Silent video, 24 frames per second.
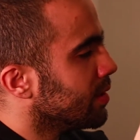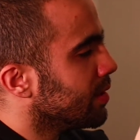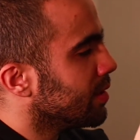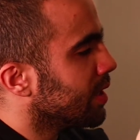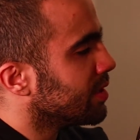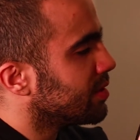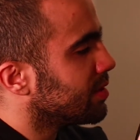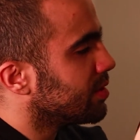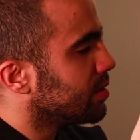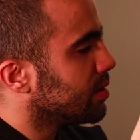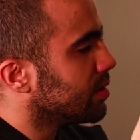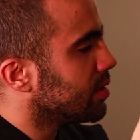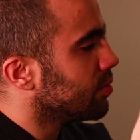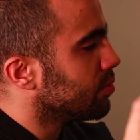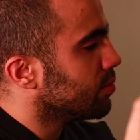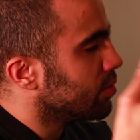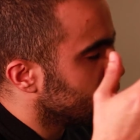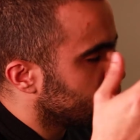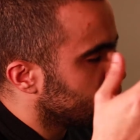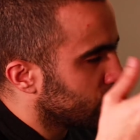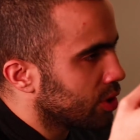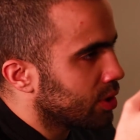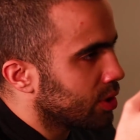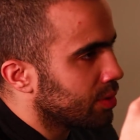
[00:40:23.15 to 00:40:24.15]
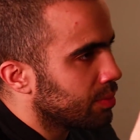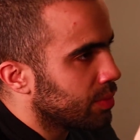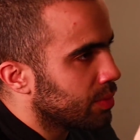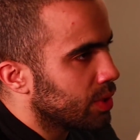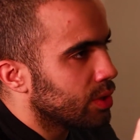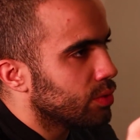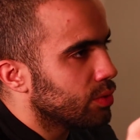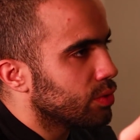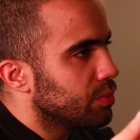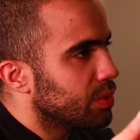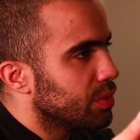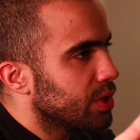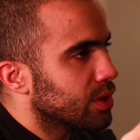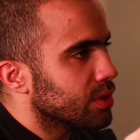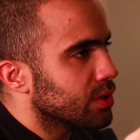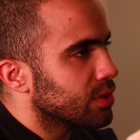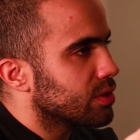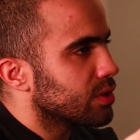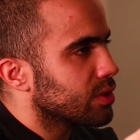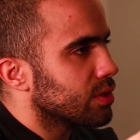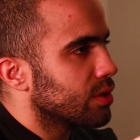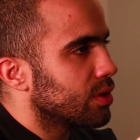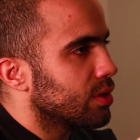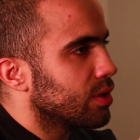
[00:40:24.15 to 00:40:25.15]
Nazi regime, he would be
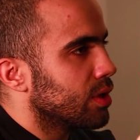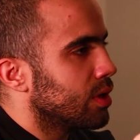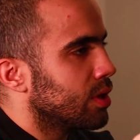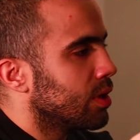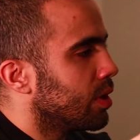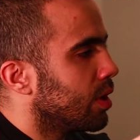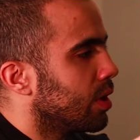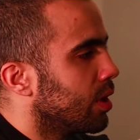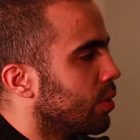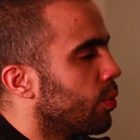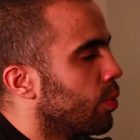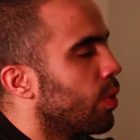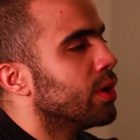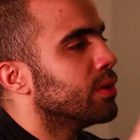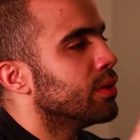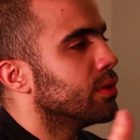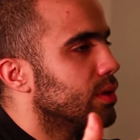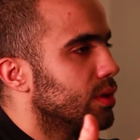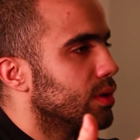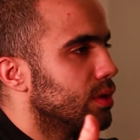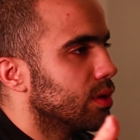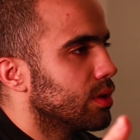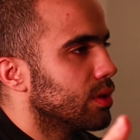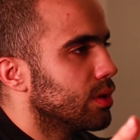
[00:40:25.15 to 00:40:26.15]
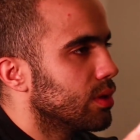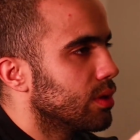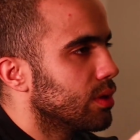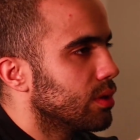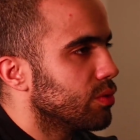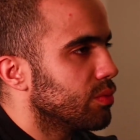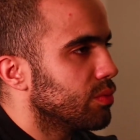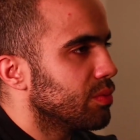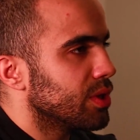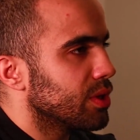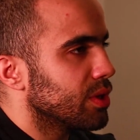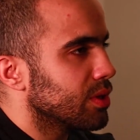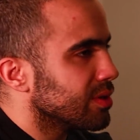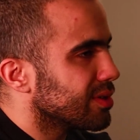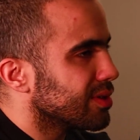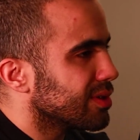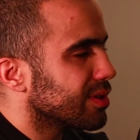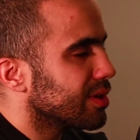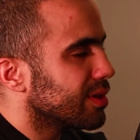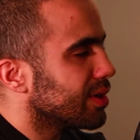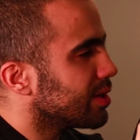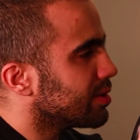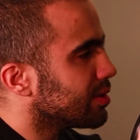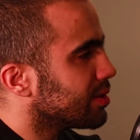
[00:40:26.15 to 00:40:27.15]
considered an unwanted. He would be
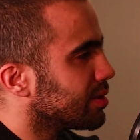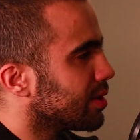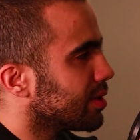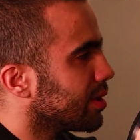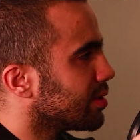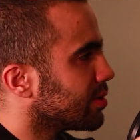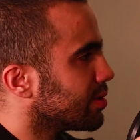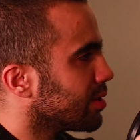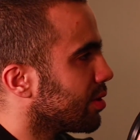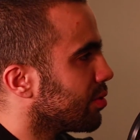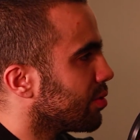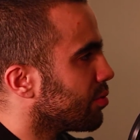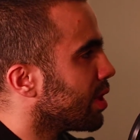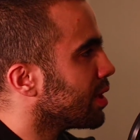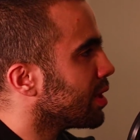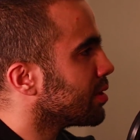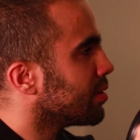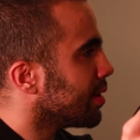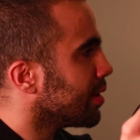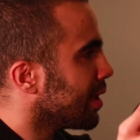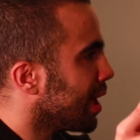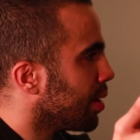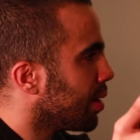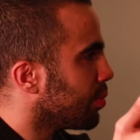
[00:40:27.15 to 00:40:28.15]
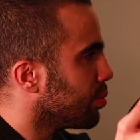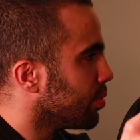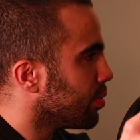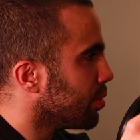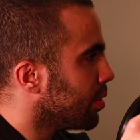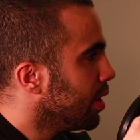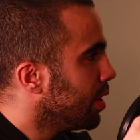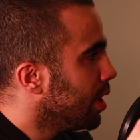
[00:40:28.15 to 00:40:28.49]
considered as a rotten apple.